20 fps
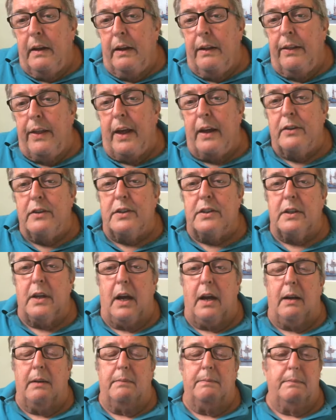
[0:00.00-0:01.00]

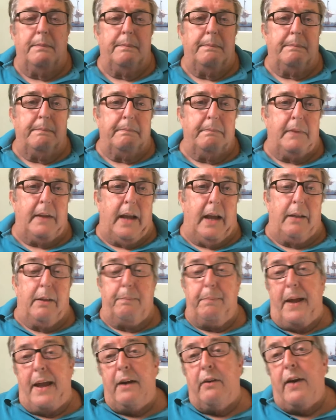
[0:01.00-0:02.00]
The
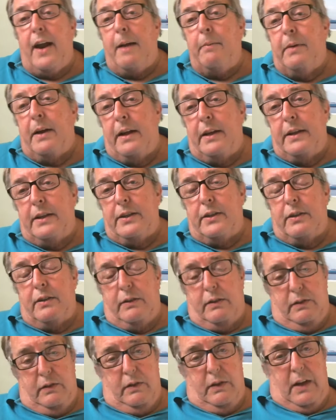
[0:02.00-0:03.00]
Panorama,
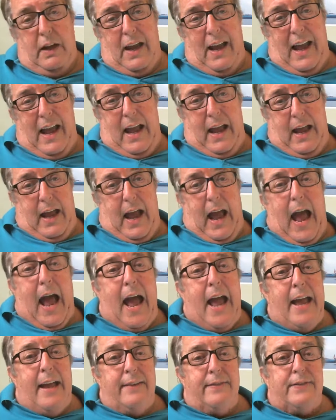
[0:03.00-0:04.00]

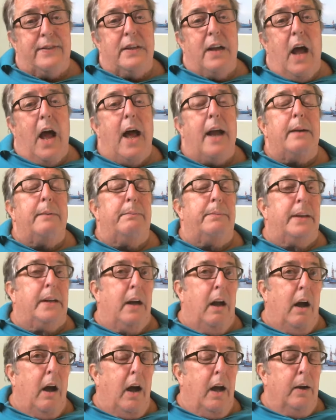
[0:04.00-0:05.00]
I have not been
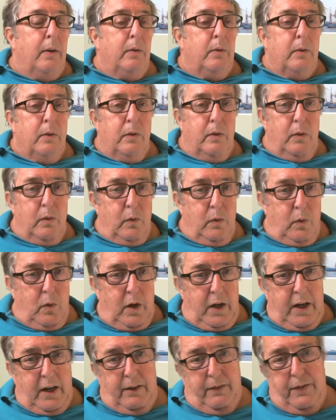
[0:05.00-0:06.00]
on
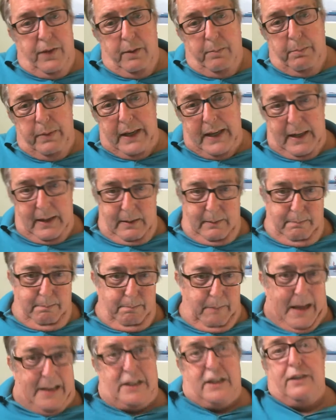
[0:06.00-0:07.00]
one of the big,
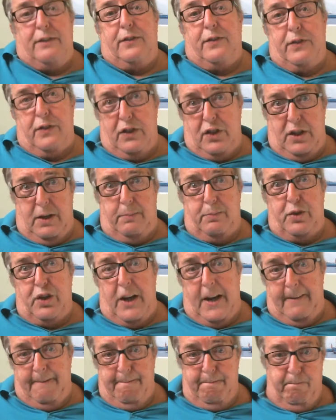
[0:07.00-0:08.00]
massive ships
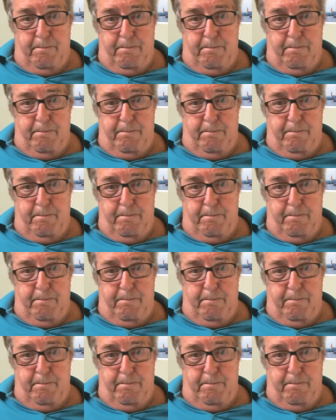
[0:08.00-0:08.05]
yet.